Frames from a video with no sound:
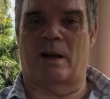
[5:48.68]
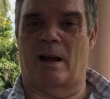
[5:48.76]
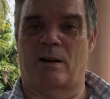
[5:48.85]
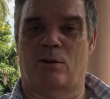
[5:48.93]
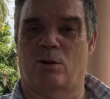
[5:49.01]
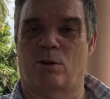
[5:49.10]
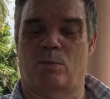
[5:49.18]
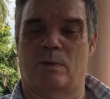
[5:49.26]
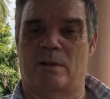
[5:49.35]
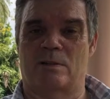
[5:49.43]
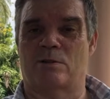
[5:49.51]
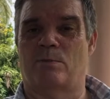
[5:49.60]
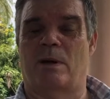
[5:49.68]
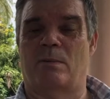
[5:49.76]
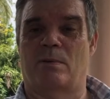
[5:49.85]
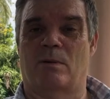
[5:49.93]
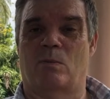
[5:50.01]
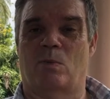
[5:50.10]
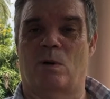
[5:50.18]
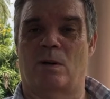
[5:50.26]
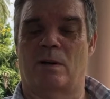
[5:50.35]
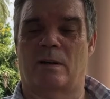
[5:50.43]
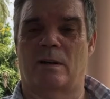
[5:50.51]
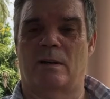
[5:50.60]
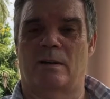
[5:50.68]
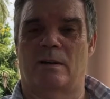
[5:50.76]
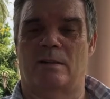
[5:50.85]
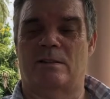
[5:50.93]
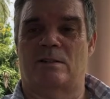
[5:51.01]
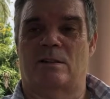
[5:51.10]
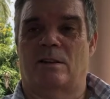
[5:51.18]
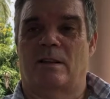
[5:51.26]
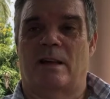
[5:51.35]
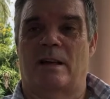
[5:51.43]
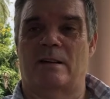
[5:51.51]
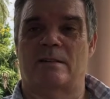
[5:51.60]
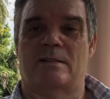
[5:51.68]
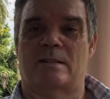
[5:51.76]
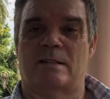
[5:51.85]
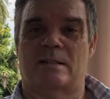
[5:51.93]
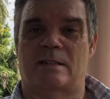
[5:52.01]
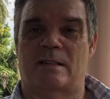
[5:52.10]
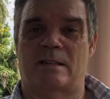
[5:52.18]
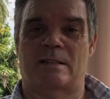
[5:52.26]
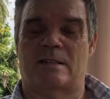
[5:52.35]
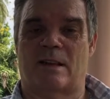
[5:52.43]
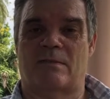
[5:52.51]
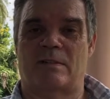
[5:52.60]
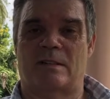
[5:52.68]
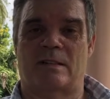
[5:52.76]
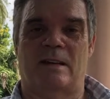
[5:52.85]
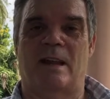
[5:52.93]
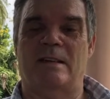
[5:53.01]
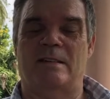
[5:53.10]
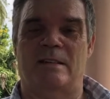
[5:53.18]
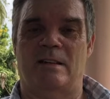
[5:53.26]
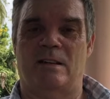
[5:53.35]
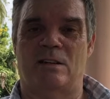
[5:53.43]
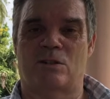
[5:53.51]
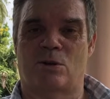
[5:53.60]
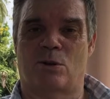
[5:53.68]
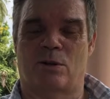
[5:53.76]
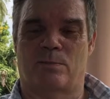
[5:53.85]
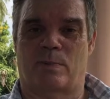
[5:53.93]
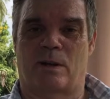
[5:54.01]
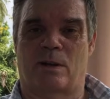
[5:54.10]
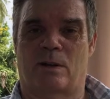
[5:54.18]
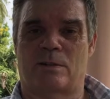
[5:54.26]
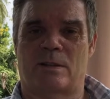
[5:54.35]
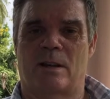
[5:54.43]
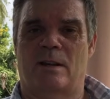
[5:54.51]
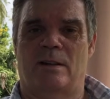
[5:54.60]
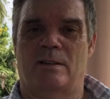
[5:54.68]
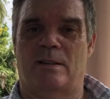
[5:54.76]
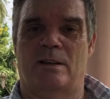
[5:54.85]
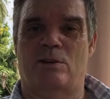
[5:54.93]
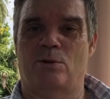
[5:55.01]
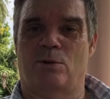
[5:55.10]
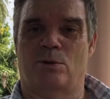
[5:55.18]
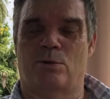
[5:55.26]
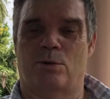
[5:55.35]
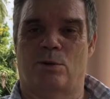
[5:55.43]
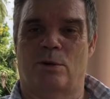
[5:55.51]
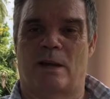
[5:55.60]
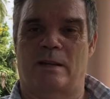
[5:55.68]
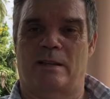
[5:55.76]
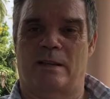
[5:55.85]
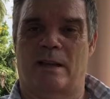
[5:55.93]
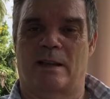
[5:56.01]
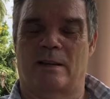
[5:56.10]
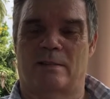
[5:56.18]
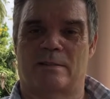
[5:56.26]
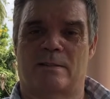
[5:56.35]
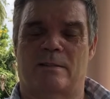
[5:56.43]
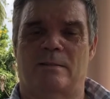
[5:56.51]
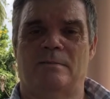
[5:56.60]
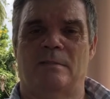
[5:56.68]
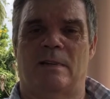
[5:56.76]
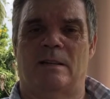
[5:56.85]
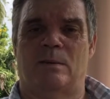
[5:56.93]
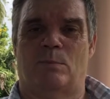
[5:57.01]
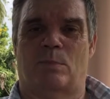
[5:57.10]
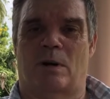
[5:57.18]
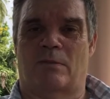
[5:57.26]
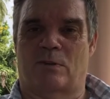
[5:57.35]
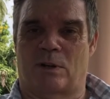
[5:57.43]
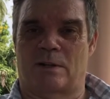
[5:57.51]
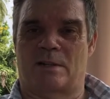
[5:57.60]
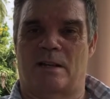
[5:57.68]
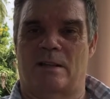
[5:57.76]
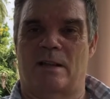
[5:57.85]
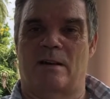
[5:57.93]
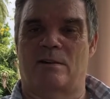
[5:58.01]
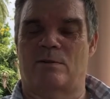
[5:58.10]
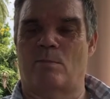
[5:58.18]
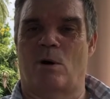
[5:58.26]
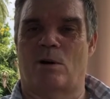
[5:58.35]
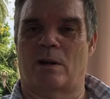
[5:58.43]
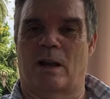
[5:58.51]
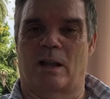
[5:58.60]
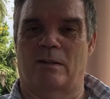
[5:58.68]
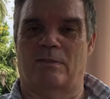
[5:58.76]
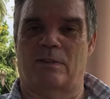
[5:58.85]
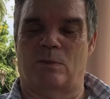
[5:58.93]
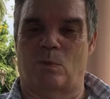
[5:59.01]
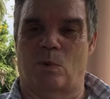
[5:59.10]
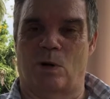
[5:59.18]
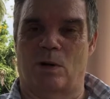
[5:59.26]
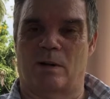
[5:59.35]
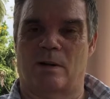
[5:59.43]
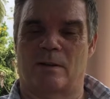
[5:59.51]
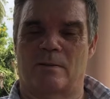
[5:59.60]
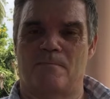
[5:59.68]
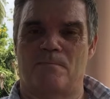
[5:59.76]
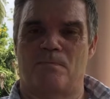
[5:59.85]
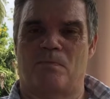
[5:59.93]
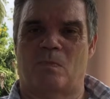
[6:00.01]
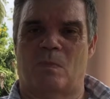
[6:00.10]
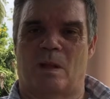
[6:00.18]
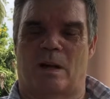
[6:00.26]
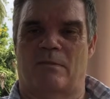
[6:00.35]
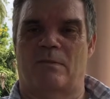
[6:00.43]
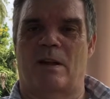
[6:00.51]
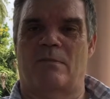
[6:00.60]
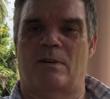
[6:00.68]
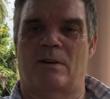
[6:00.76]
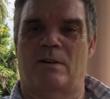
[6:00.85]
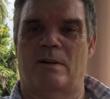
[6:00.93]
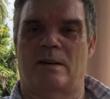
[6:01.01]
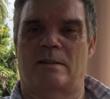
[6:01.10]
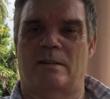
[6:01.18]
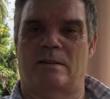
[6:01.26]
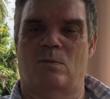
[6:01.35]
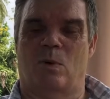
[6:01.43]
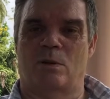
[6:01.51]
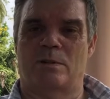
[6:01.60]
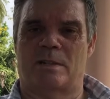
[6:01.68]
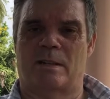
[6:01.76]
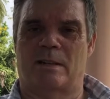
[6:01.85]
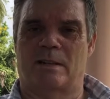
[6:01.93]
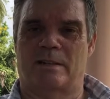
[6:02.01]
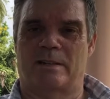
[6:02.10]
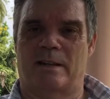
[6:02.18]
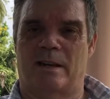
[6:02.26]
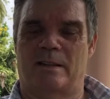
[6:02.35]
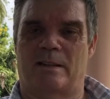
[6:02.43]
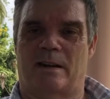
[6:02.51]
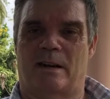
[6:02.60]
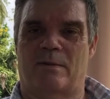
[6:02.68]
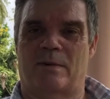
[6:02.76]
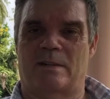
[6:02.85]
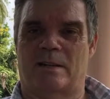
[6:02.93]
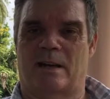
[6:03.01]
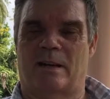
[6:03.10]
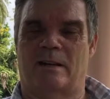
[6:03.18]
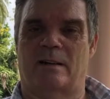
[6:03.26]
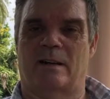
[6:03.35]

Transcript: can't cope with it. Some people work until they're 60 and 70 and 80 years old because they don't know anything else. But I've got to say, there is more to life than work. I've never regretted one single day that I retired